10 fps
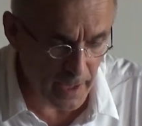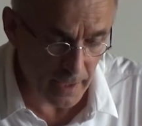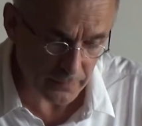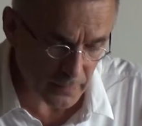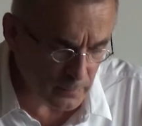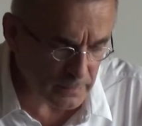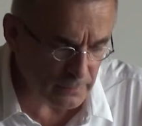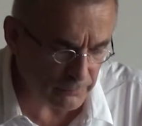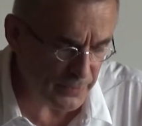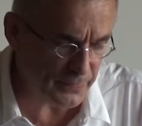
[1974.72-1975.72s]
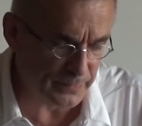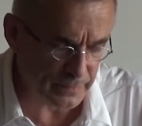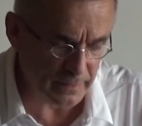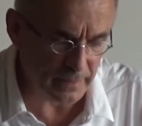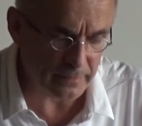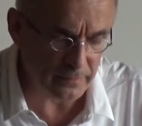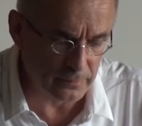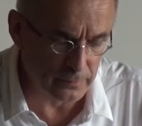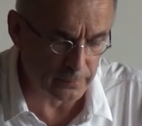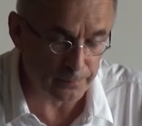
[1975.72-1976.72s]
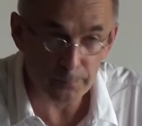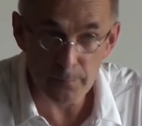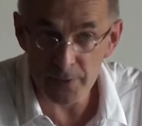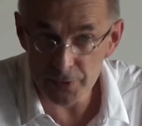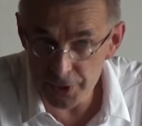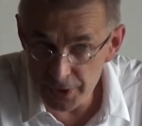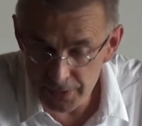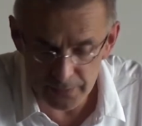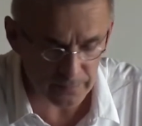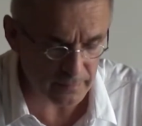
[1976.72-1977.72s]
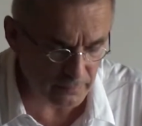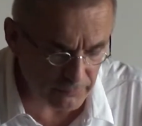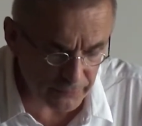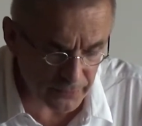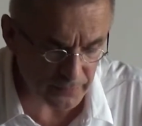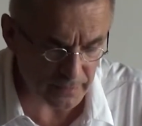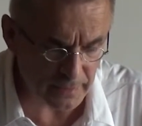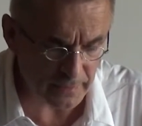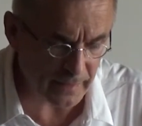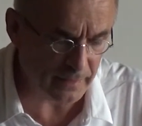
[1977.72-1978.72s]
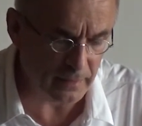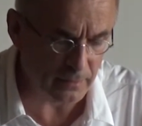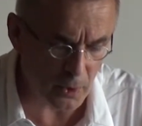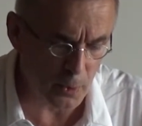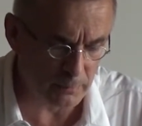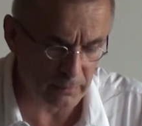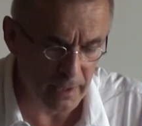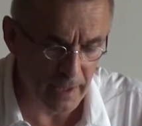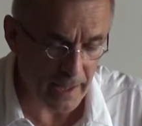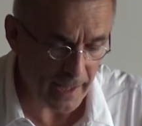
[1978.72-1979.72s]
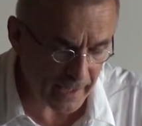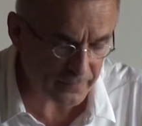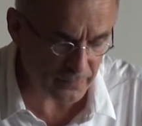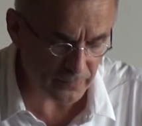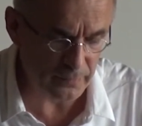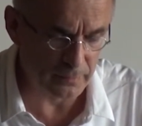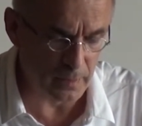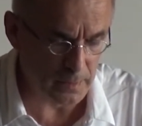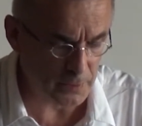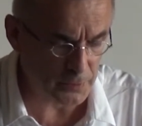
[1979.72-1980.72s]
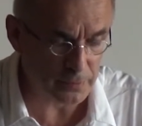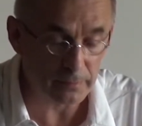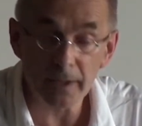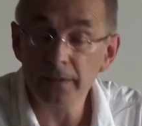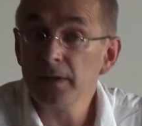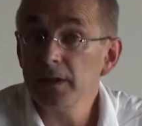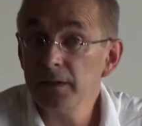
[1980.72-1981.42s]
has only recently led to machines increasingly taking over access to knowledge and